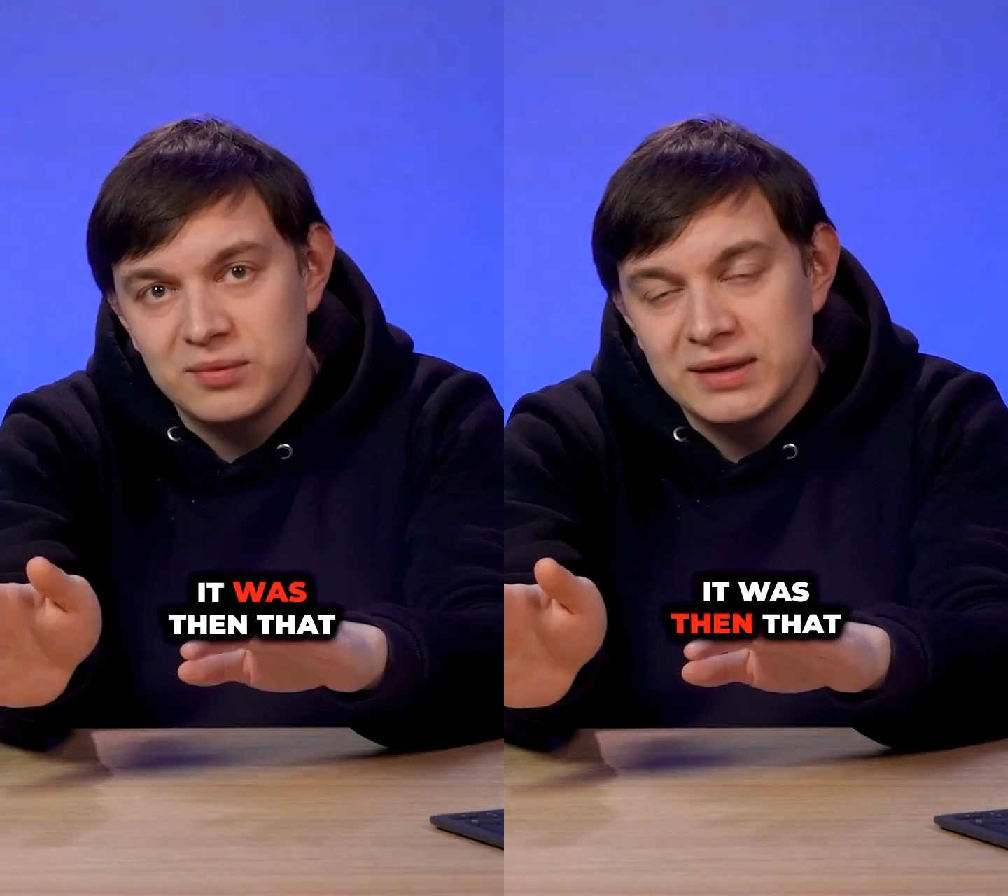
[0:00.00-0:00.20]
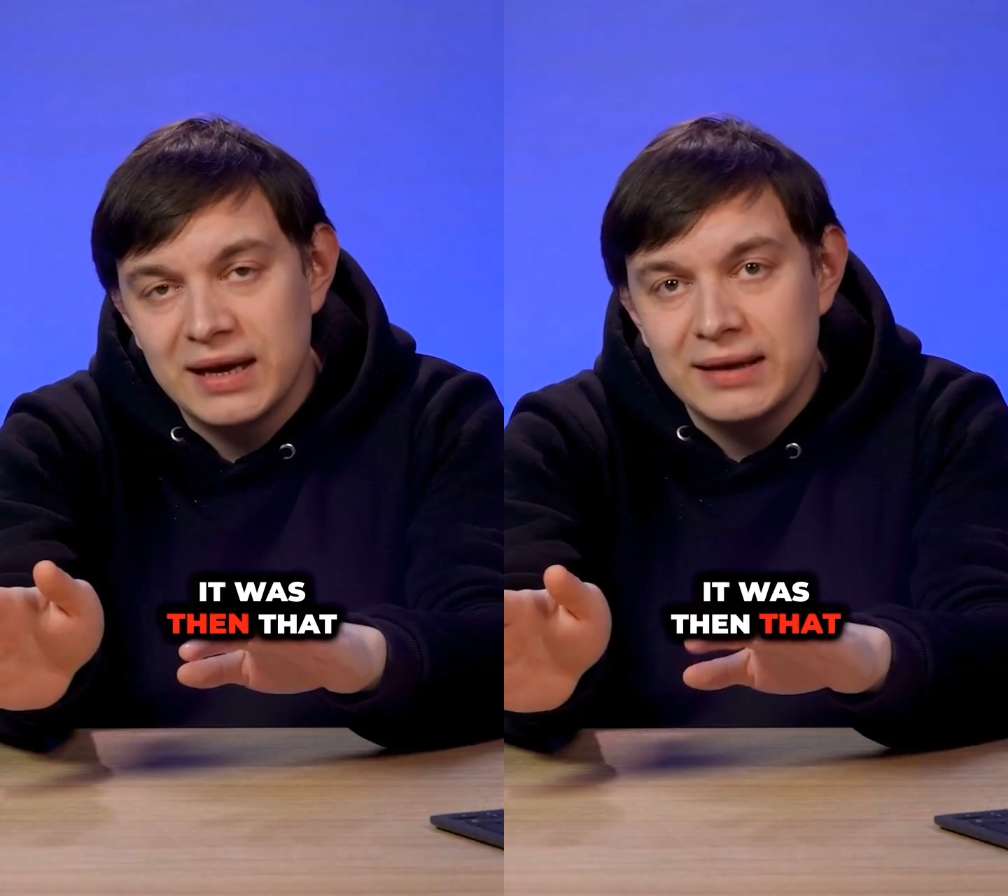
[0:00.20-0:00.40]

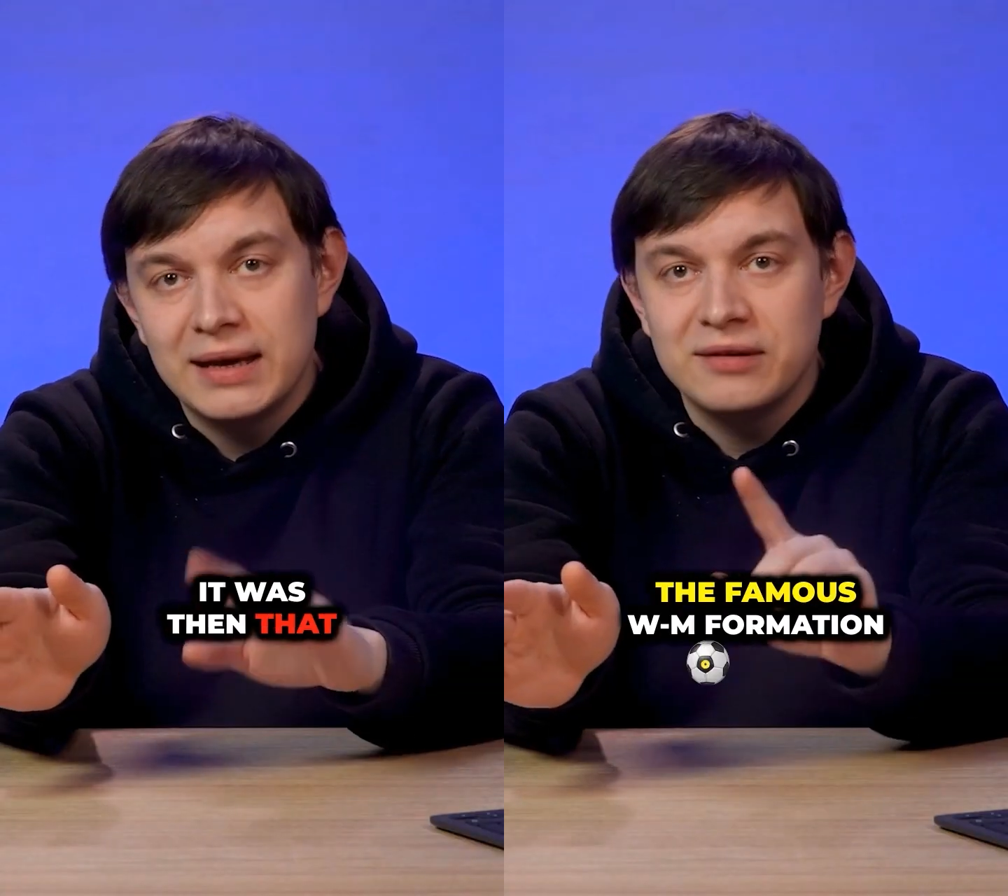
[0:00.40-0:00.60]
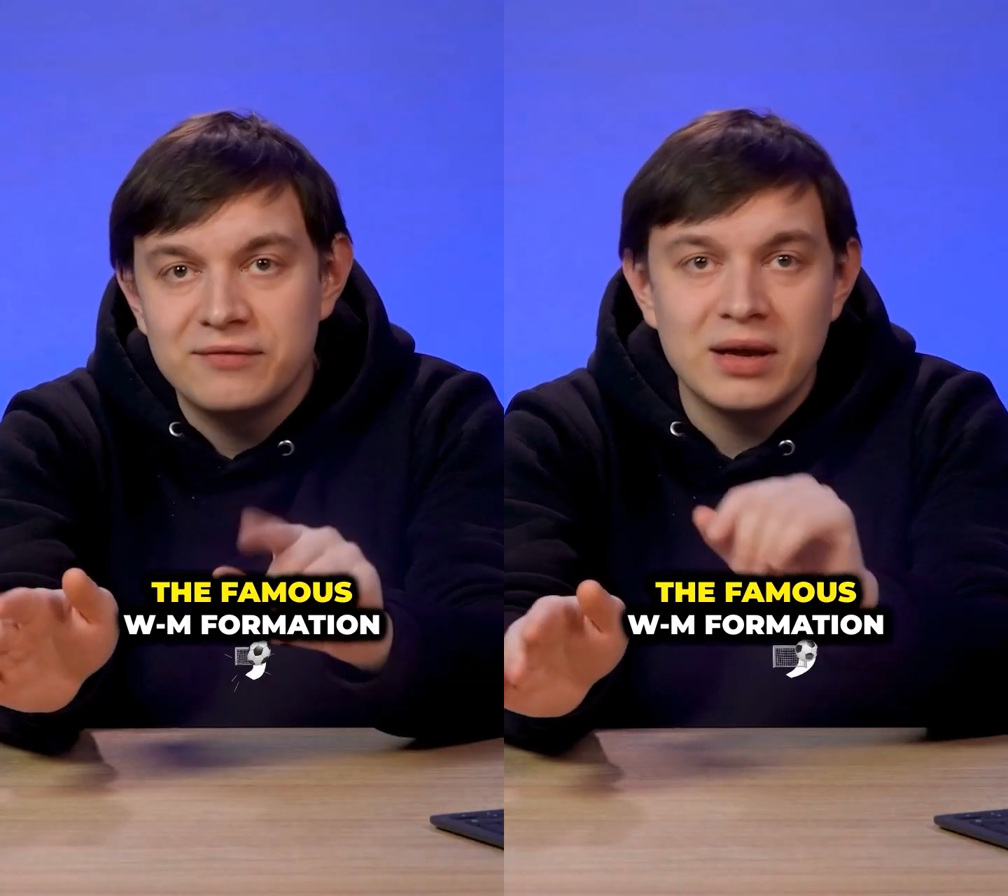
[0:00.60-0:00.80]
was then
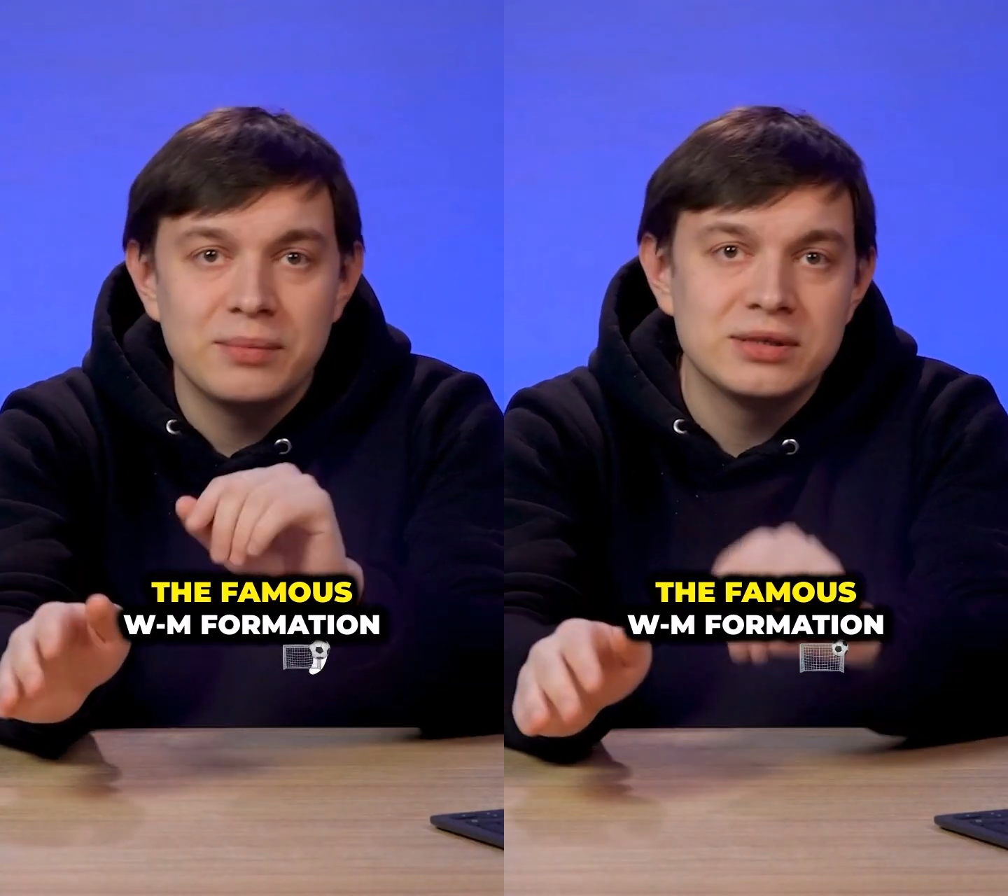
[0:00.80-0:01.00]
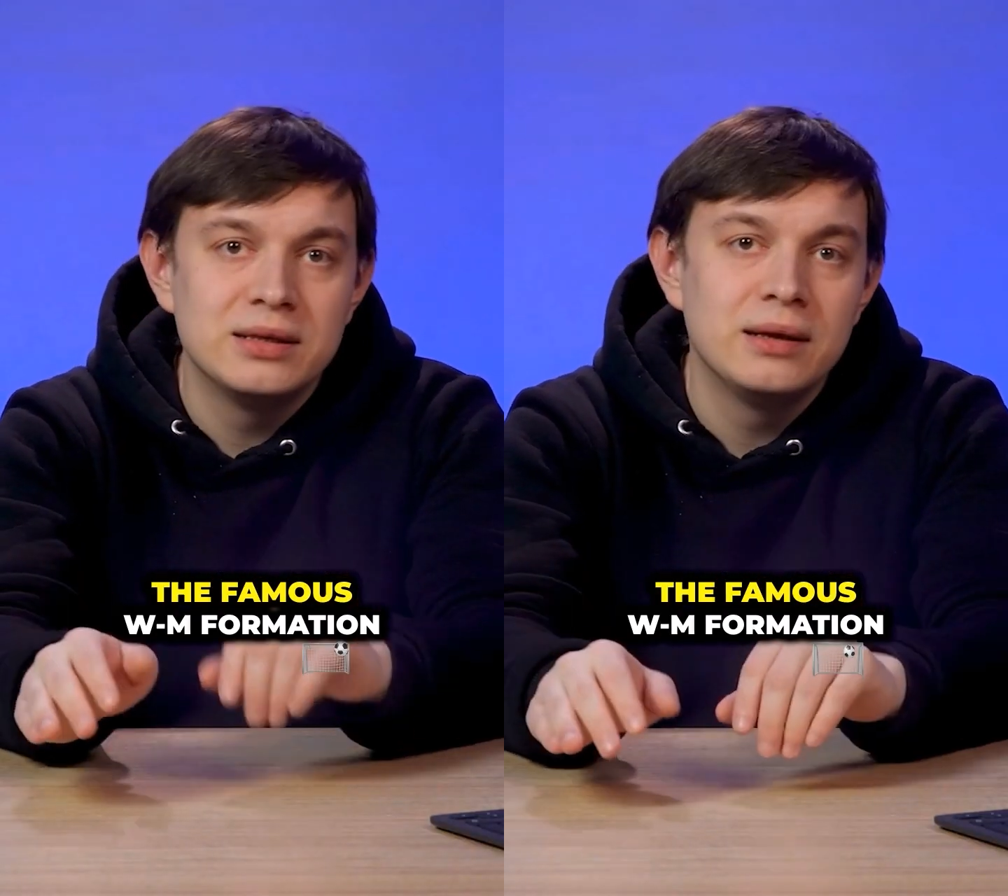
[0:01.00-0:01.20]
that the
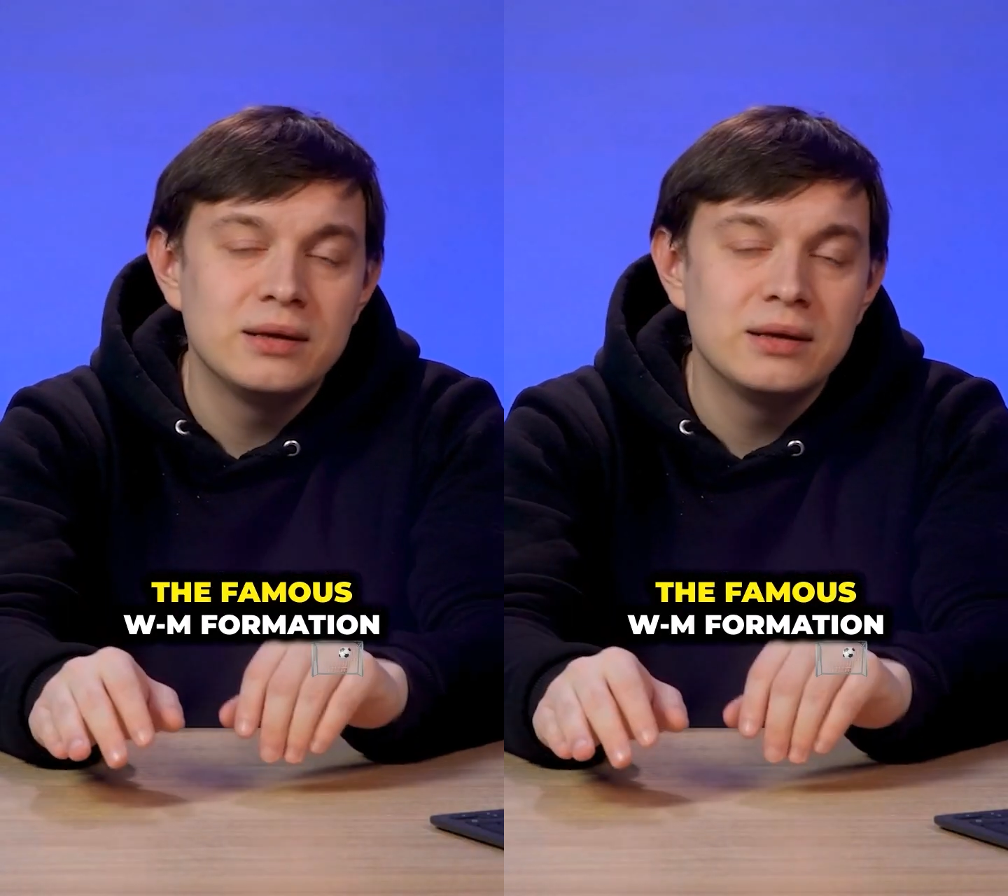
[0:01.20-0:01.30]
famous